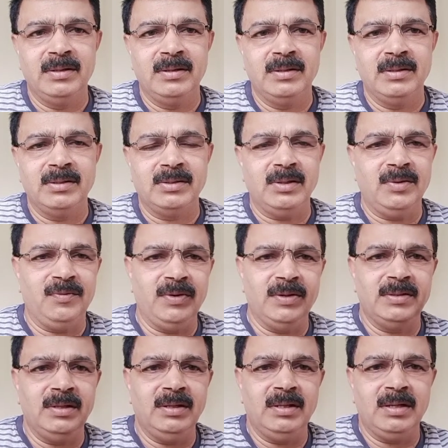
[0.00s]
So if you
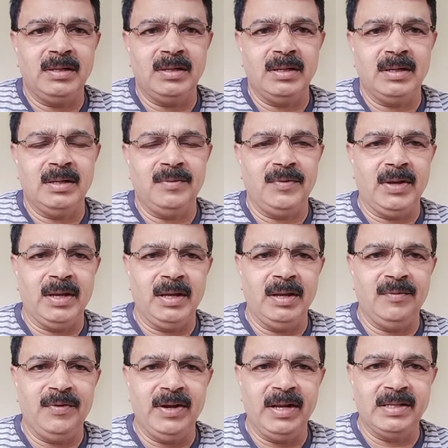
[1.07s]
see that if
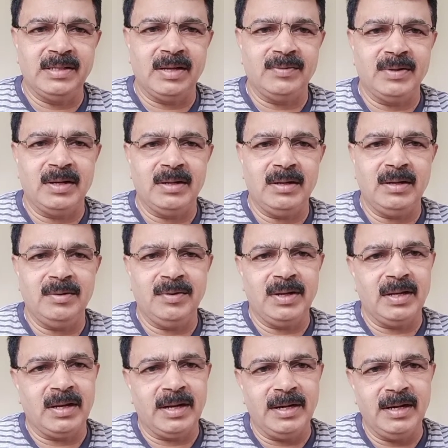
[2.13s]
it is have the color, we can
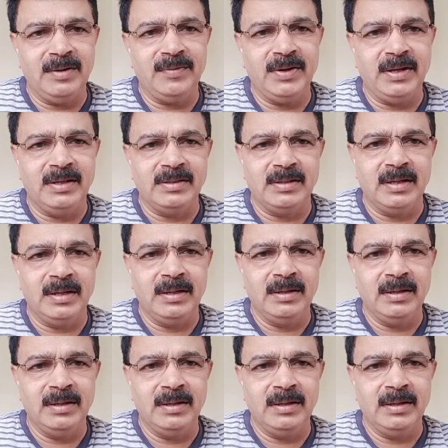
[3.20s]
identify easily.